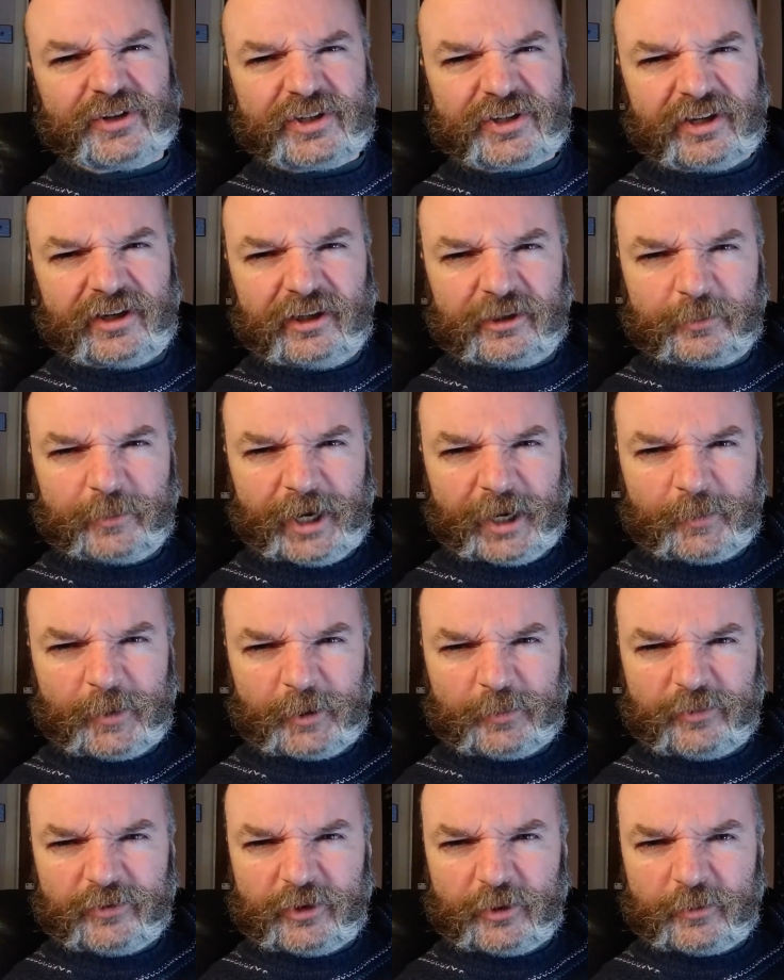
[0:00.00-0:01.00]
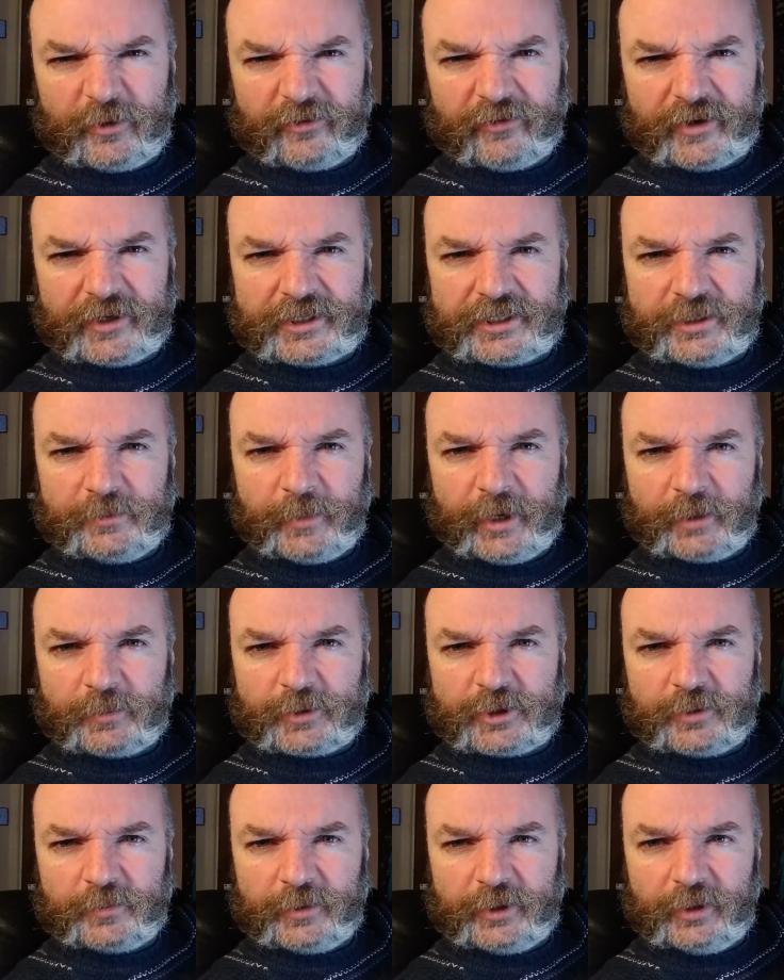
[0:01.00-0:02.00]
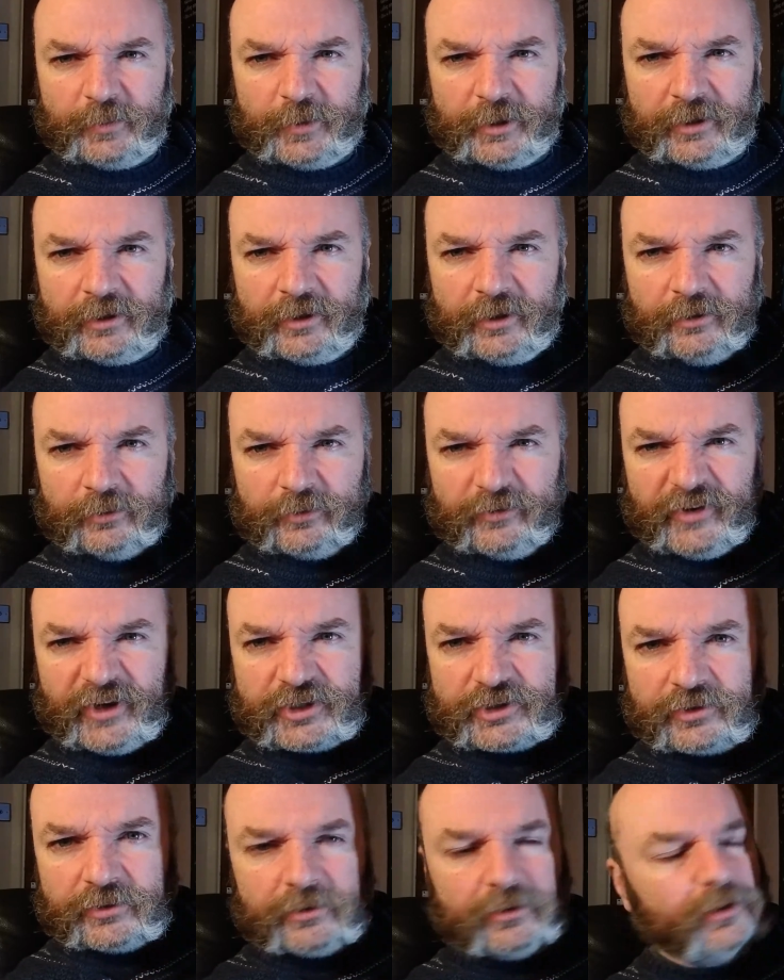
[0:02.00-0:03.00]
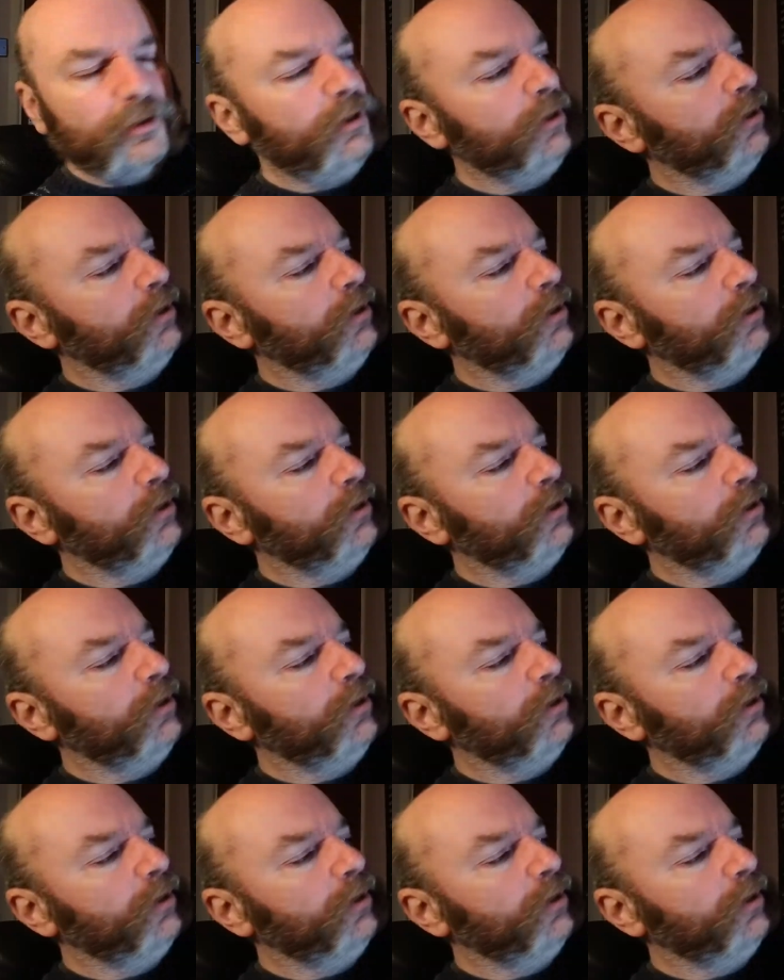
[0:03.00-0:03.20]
styled map. I prefer my fantasy maps to be a bit old-fashioned,